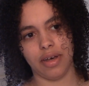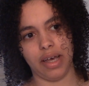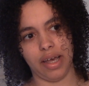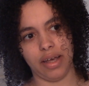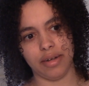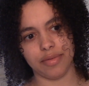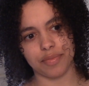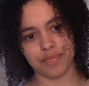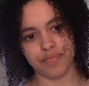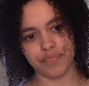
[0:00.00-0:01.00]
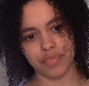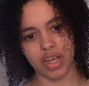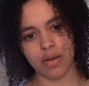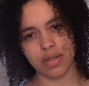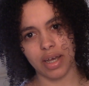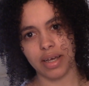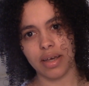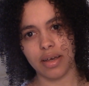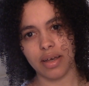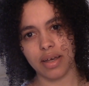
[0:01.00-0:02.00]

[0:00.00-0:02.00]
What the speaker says: And he was like,